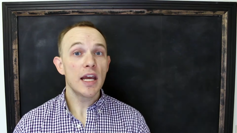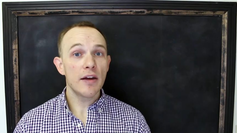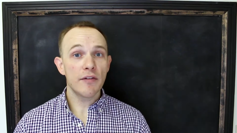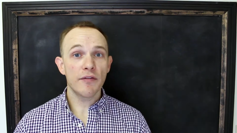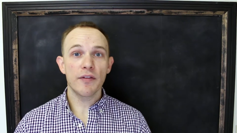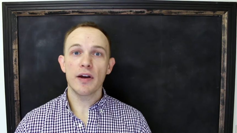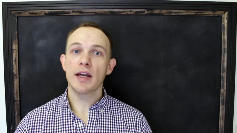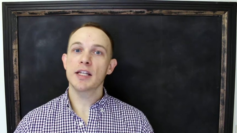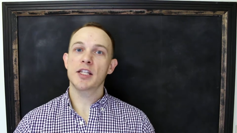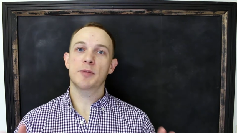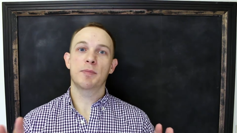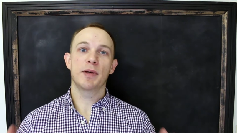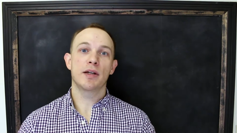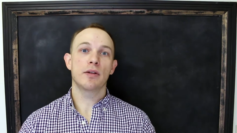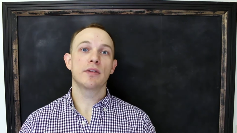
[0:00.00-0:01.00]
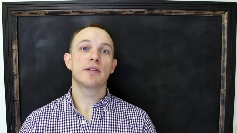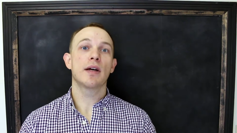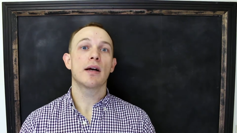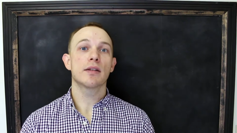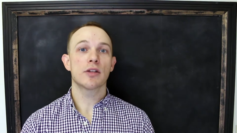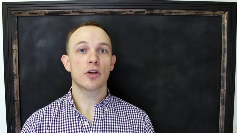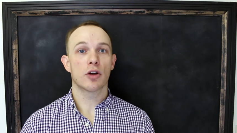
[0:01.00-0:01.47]
If a spill
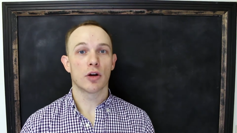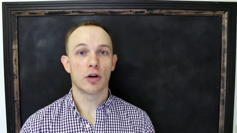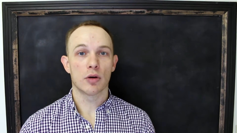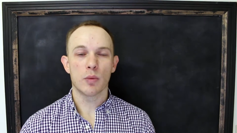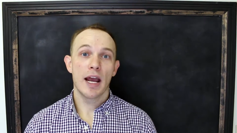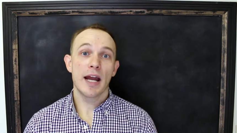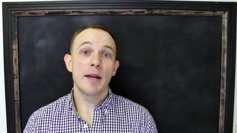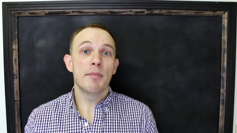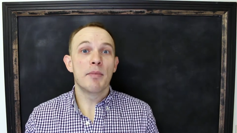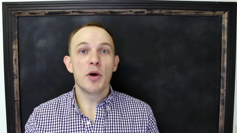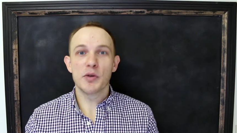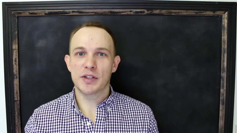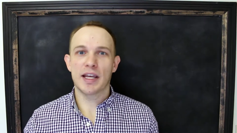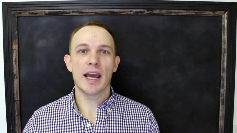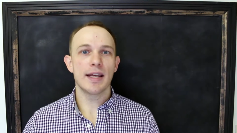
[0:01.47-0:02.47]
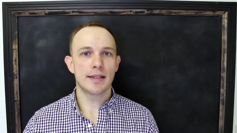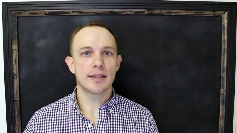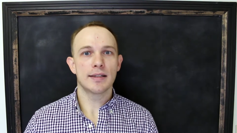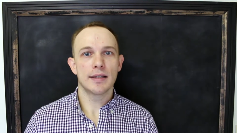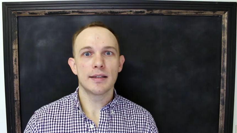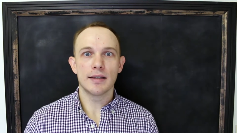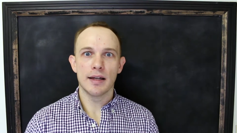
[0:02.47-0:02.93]
does occur, and in most
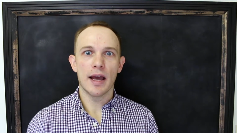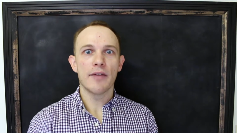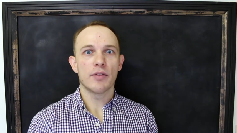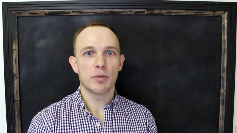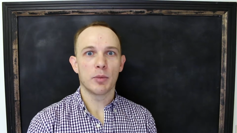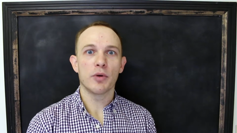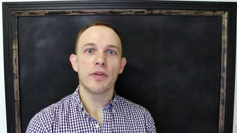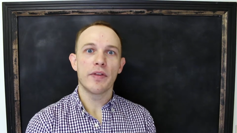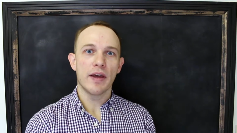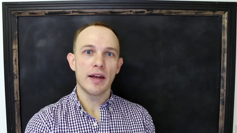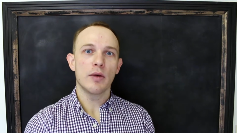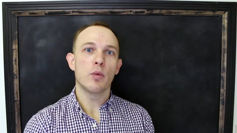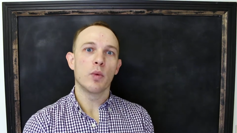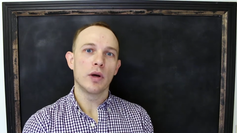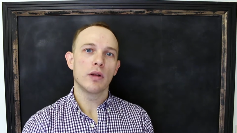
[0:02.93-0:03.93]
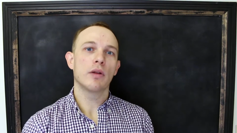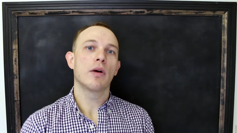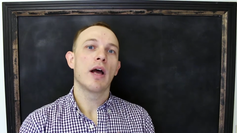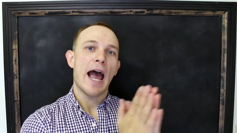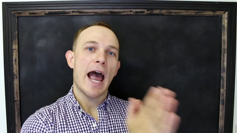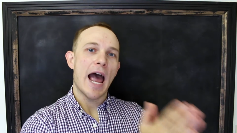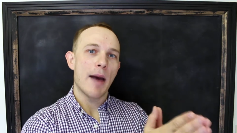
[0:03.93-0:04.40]
cases it's inevitable that it
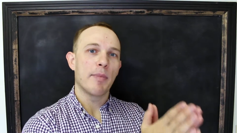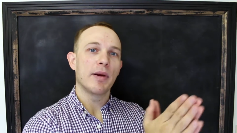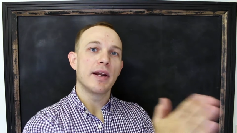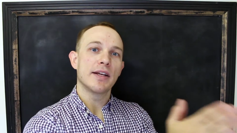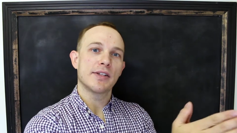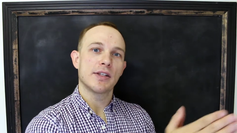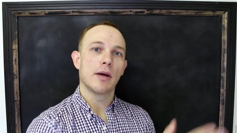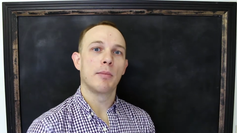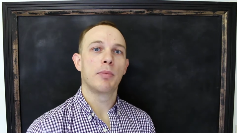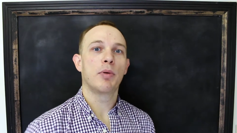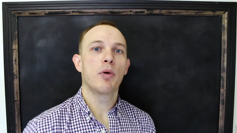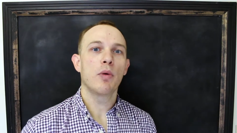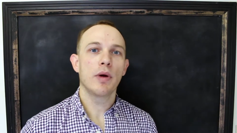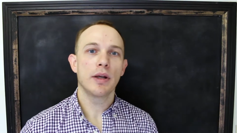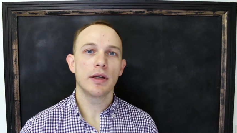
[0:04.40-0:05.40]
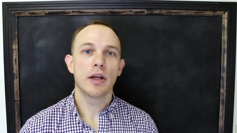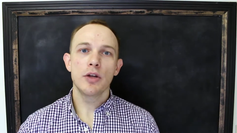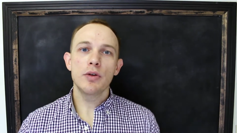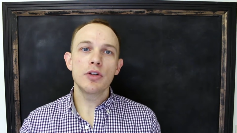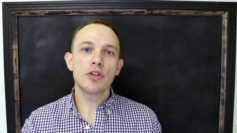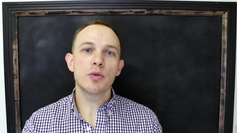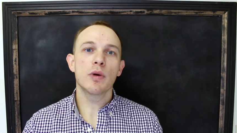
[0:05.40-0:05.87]
will happen at some point,
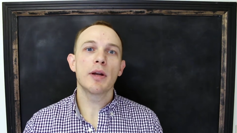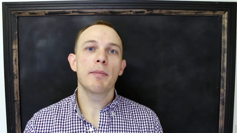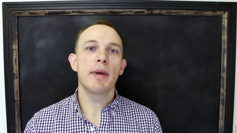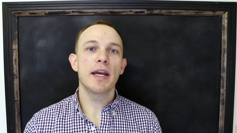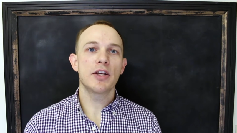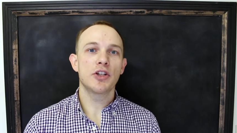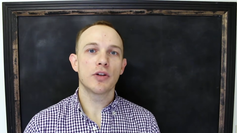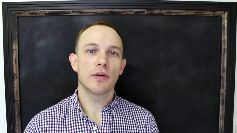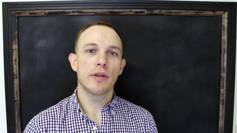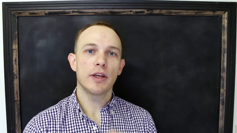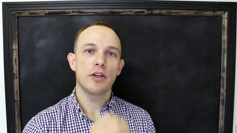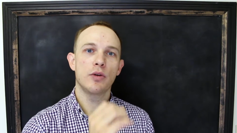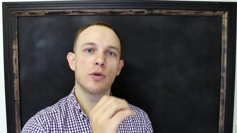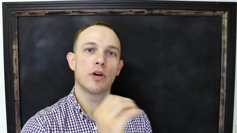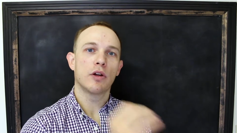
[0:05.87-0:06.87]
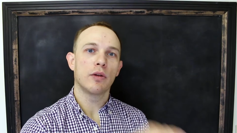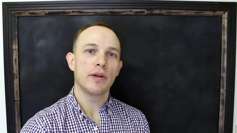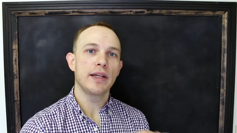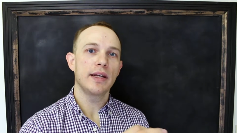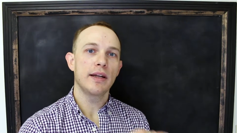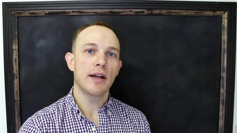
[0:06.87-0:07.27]
you just want to make sure that you clean